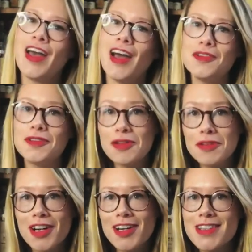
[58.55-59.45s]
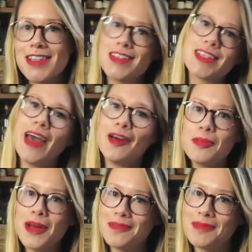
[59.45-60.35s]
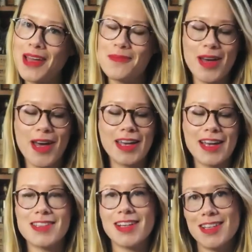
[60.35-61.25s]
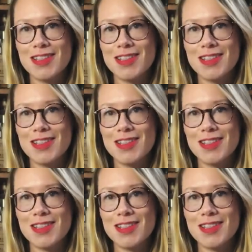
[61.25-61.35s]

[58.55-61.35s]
And there are no wrong answers. Get out the pen and paper and get stuck into